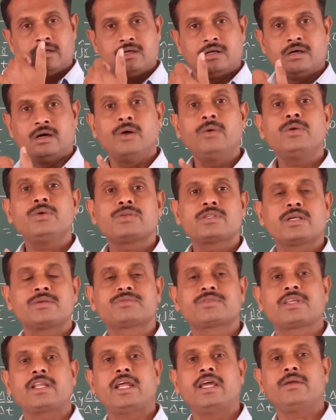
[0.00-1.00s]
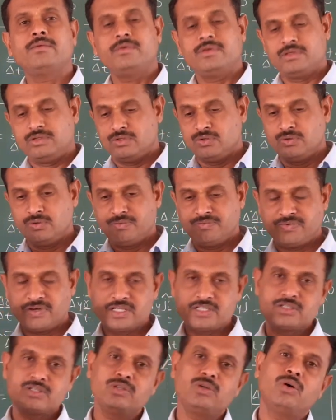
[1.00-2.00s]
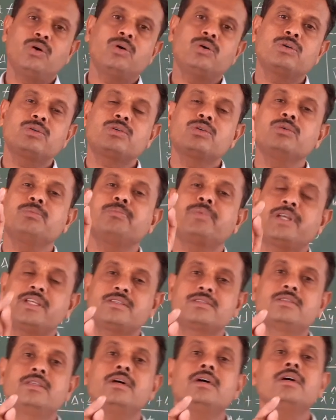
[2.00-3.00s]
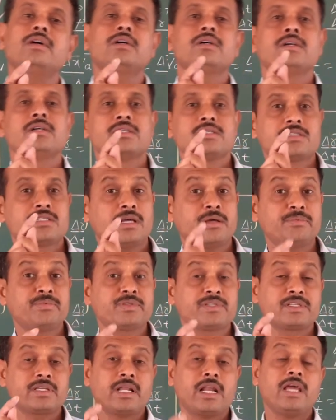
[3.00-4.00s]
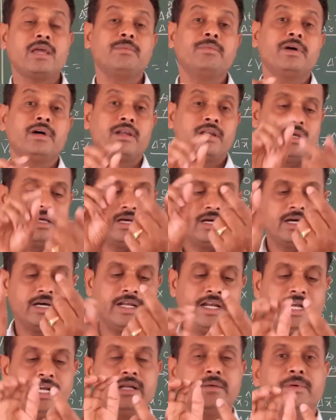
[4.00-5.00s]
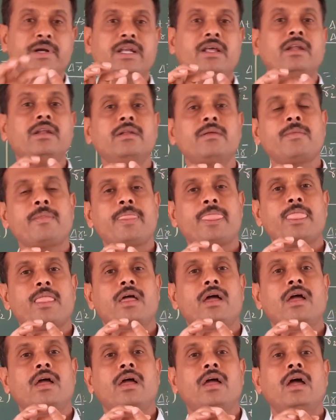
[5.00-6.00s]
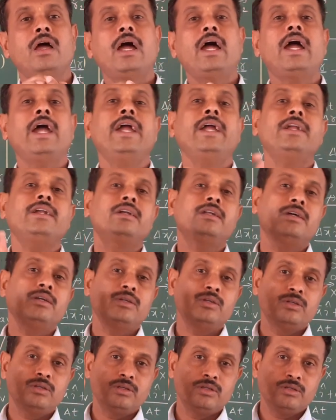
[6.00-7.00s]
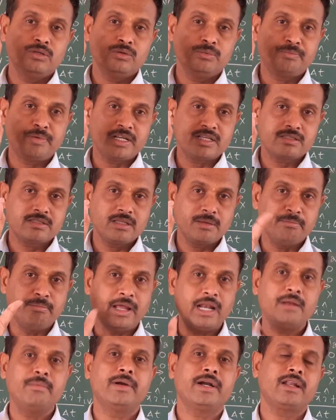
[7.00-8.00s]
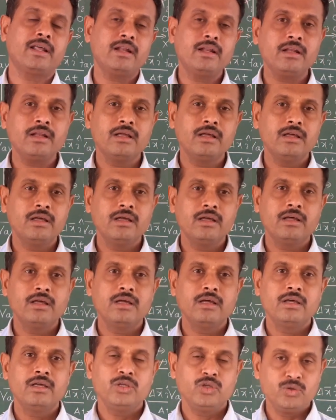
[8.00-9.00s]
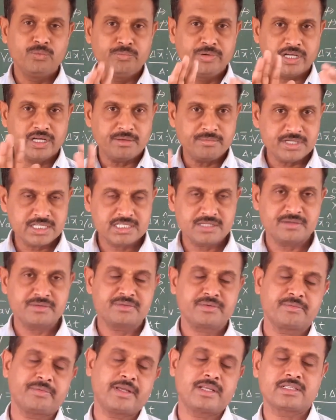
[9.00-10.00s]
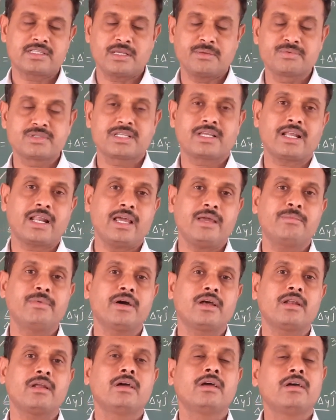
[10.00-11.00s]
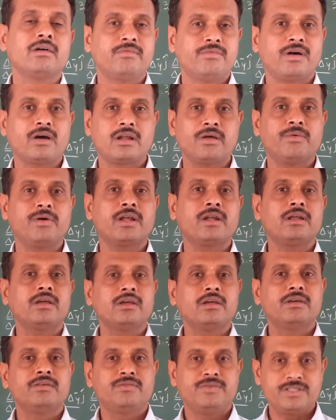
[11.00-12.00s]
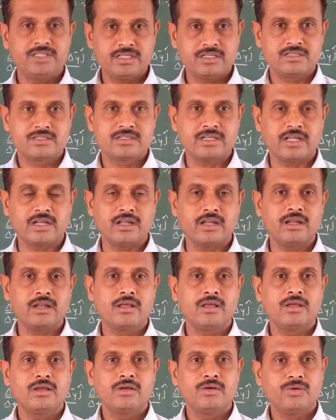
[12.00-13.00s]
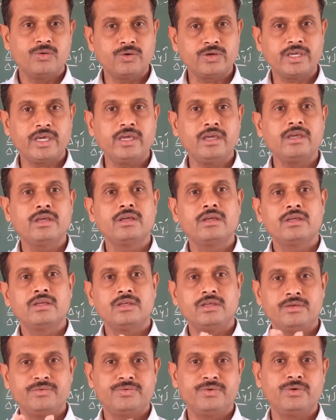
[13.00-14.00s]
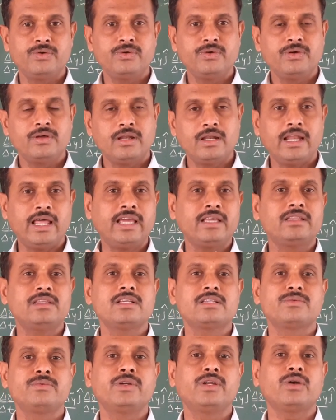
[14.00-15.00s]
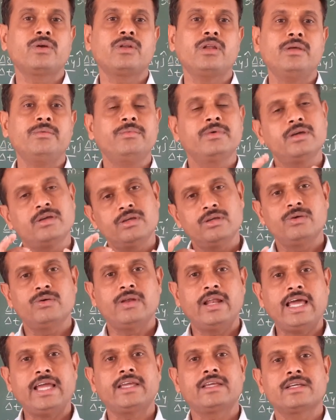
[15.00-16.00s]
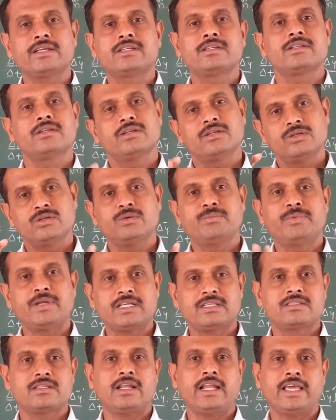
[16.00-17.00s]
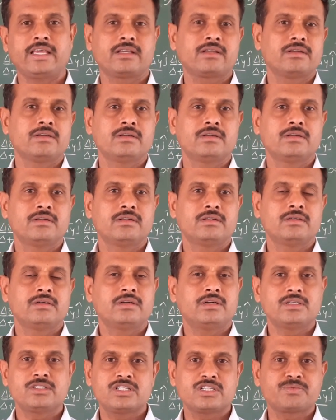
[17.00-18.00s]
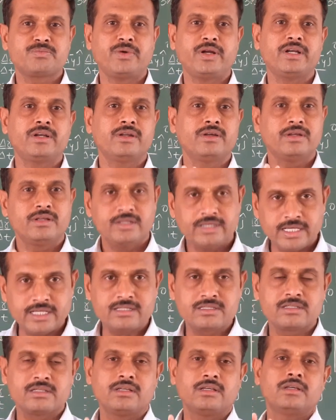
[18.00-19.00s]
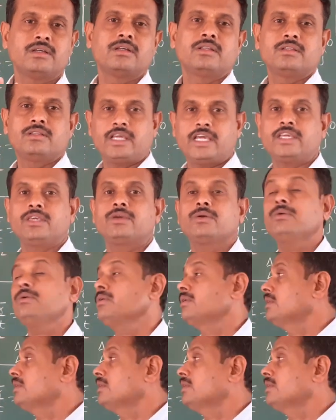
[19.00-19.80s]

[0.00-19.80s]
How you subscribe? You first you have to press the subscriber red button and you press the bell button. You become a subscriber for our physics channel. Okay, if you like this video clip, you like it, you press the like. What's this point? Yes, thank you.